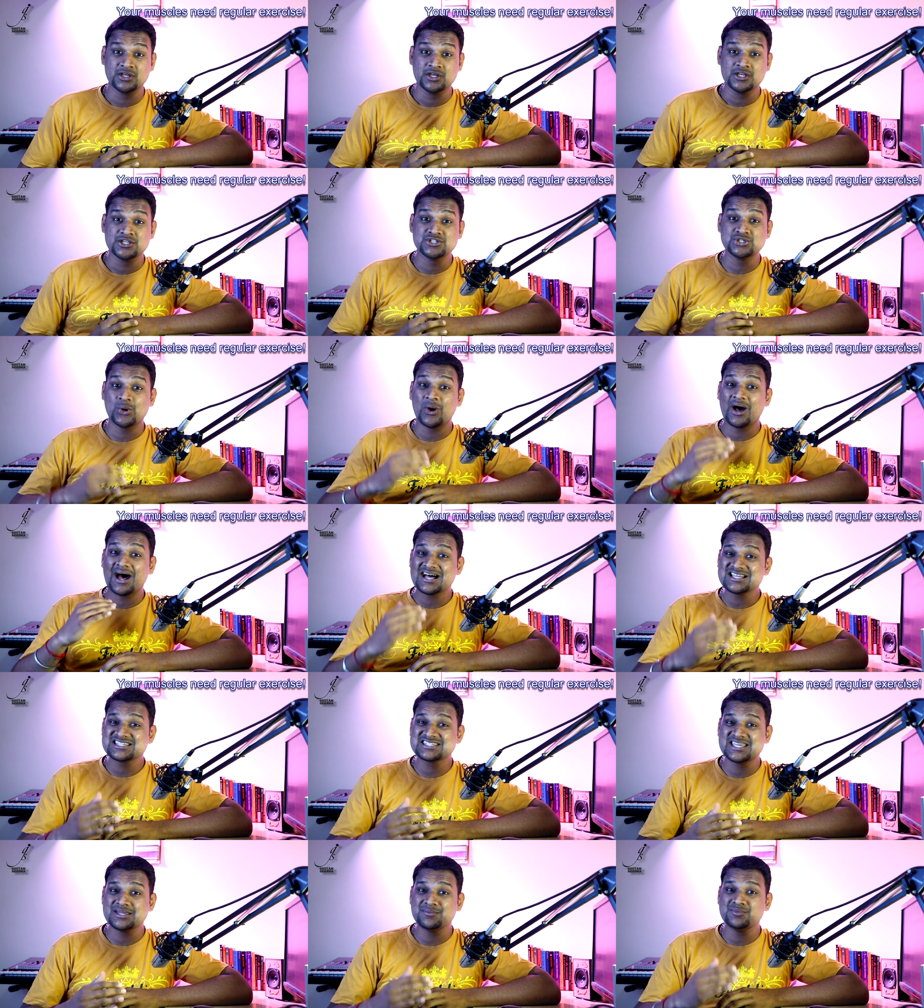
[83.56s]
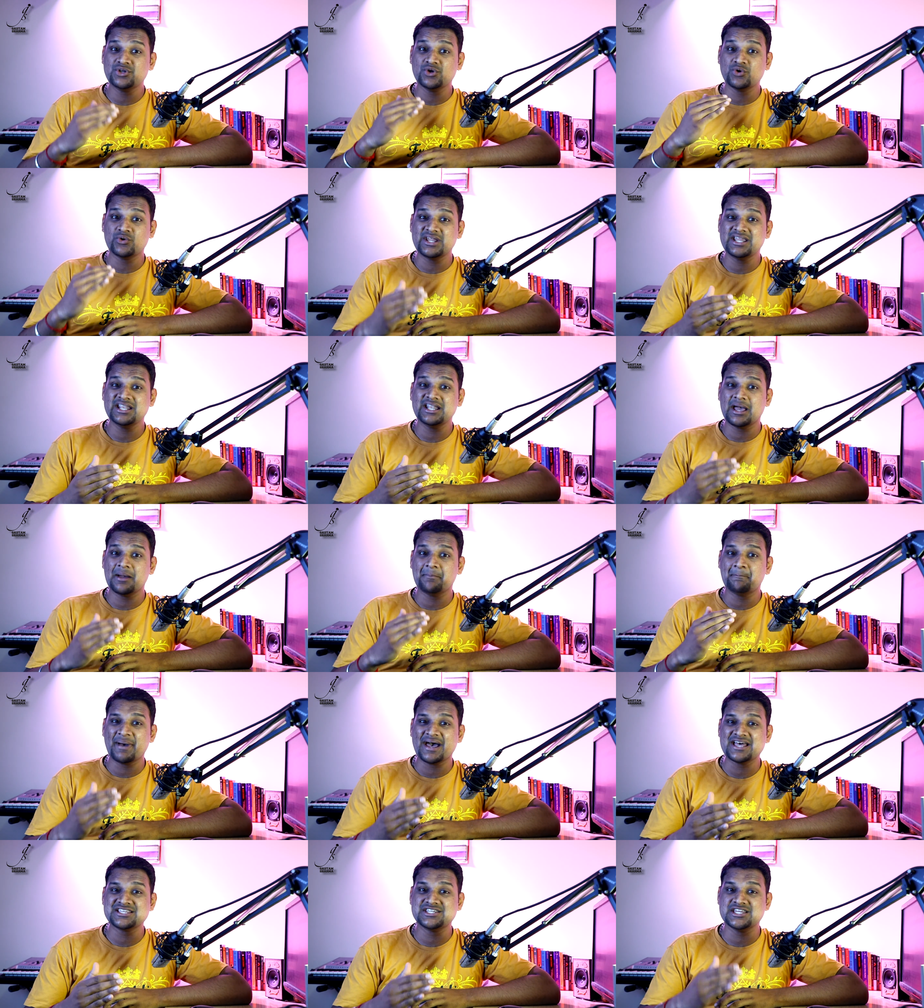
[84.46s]
So ask him to read a
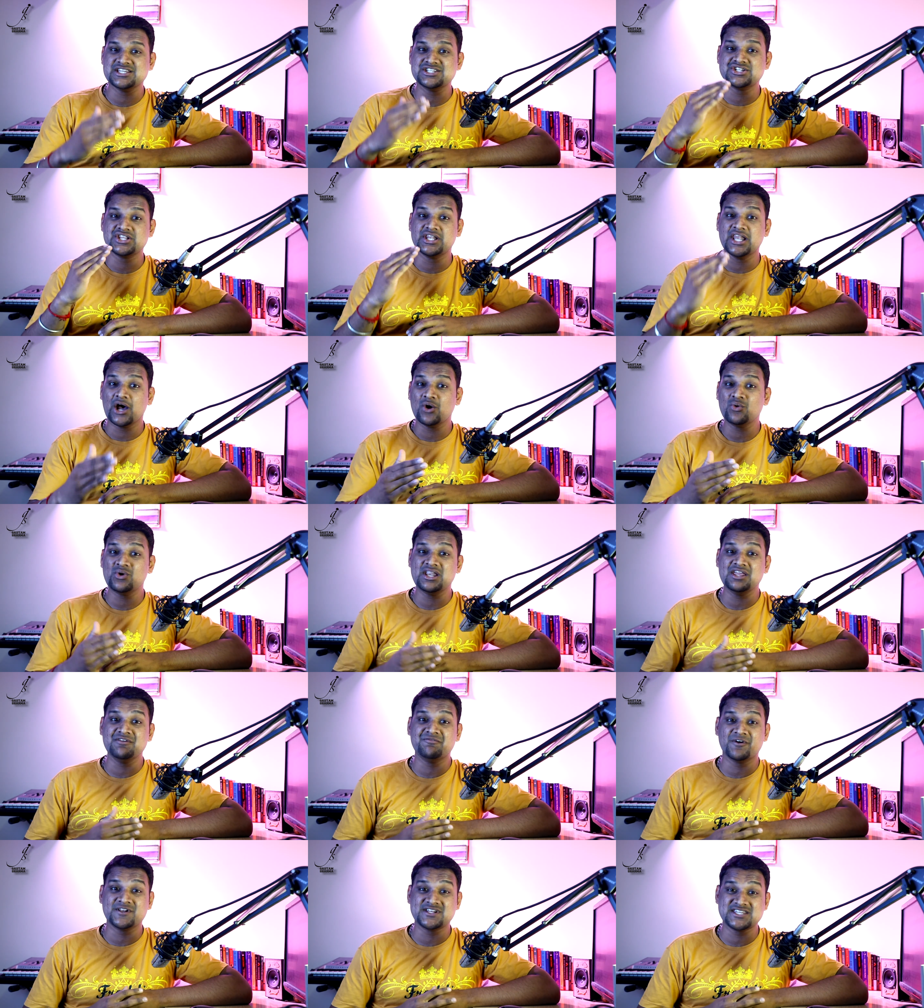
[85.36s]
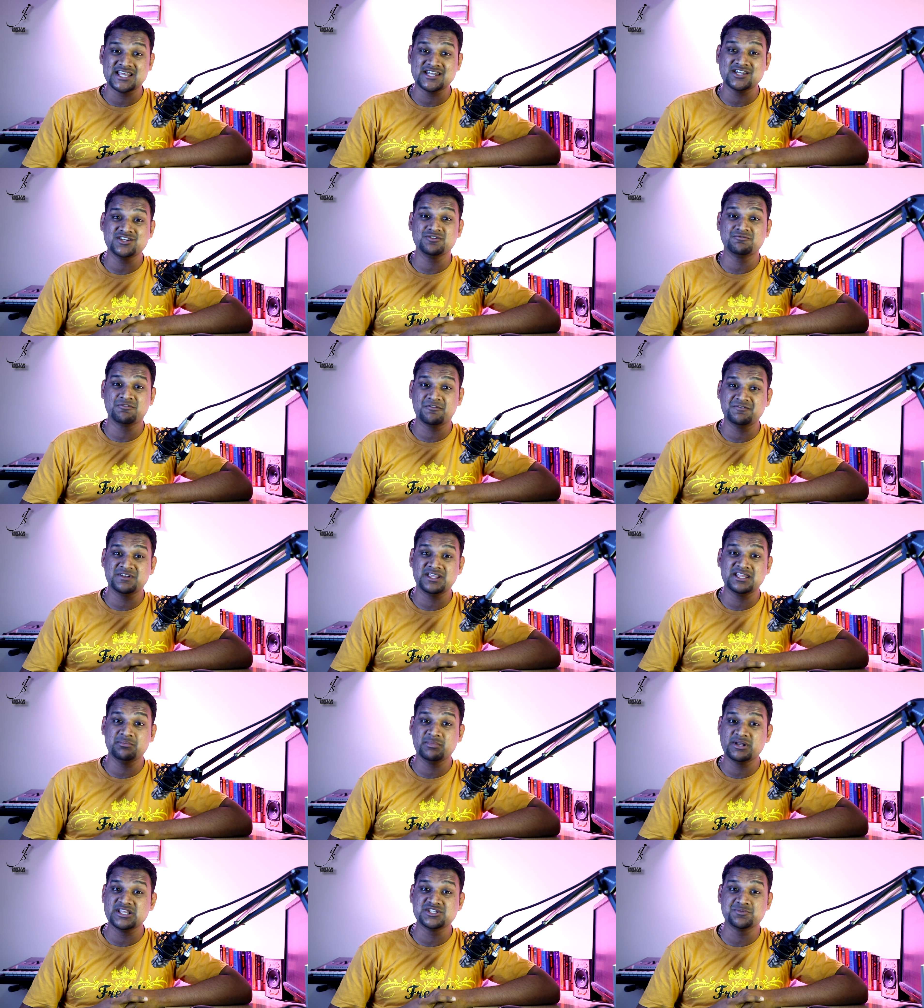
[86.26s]
passage loudly for 10 to
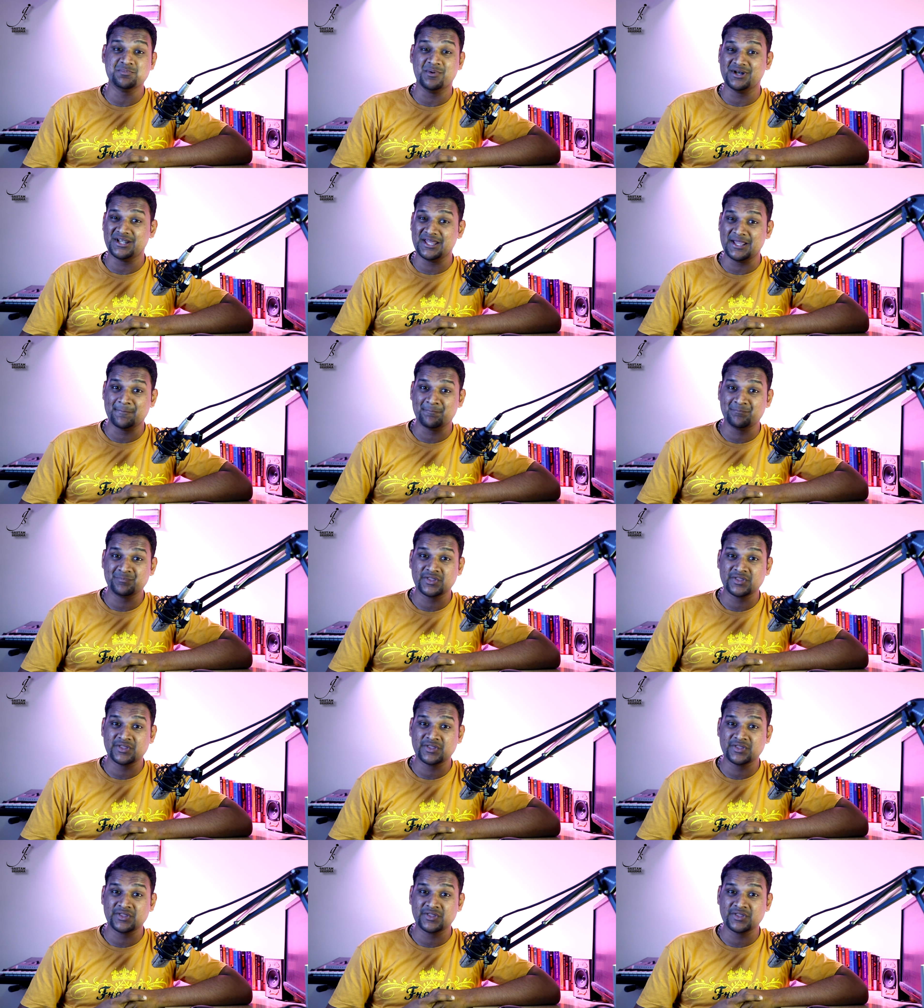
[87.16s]
15 minutes per day.